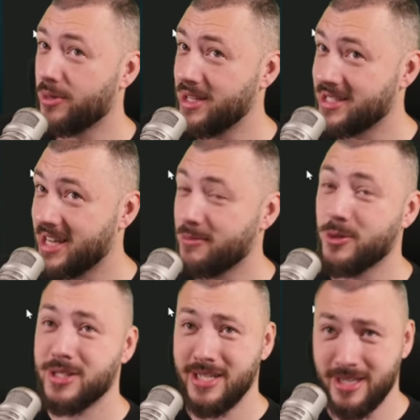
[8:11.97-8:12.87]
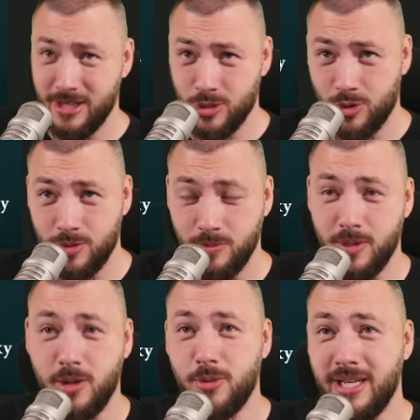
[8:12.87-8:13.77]
these tables in the description
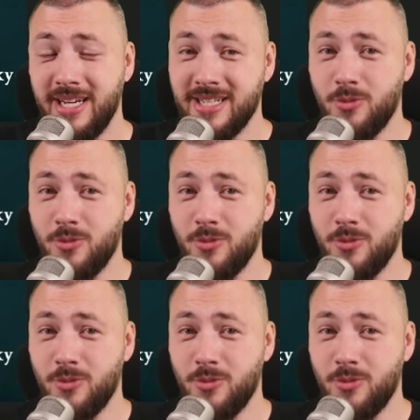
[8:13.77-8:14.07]
below linked in